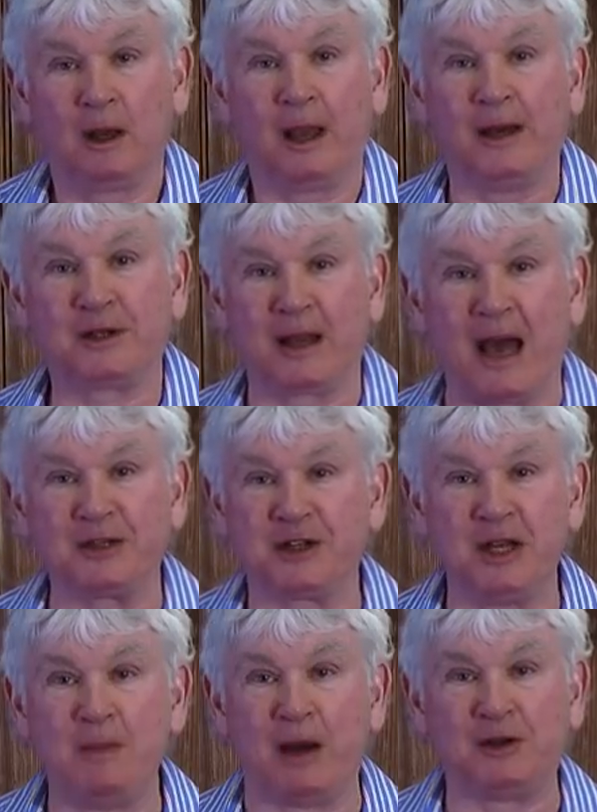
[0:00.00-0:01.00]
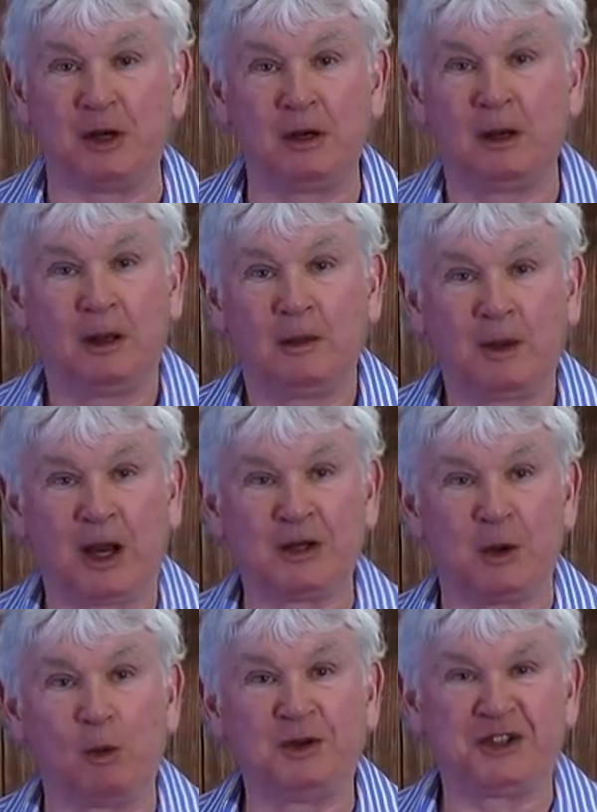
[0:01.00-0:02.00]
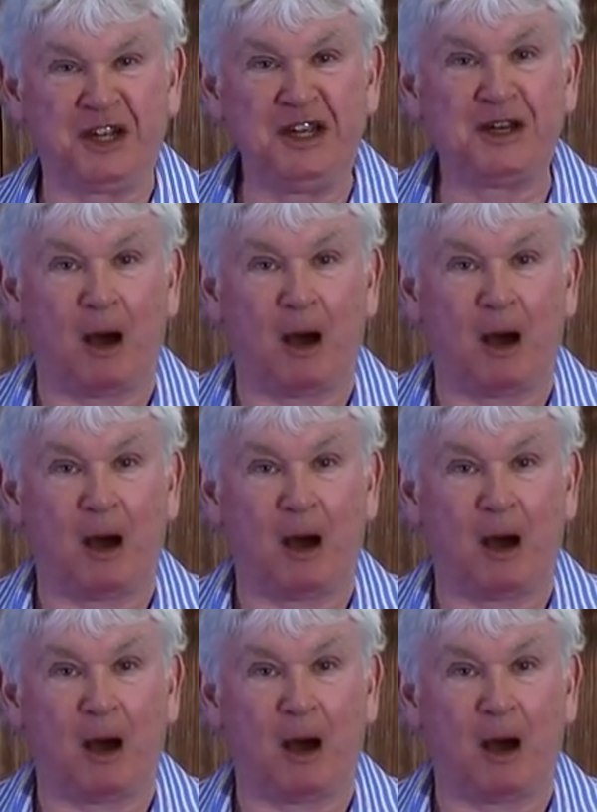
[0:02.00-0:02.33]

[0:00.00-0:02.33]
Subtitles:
into that steam engine because it would seize